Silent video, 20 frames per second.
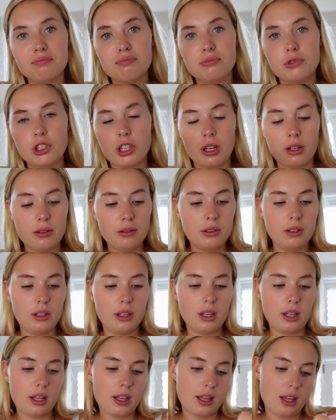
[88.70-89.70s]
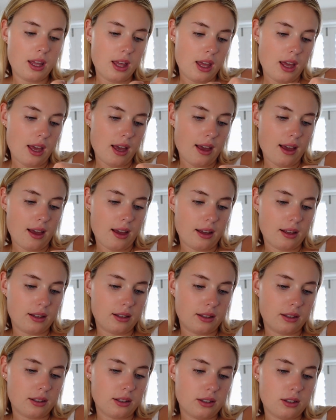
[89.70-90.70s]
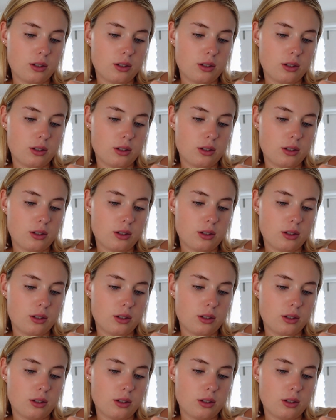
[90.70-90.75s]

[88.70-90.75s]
gel and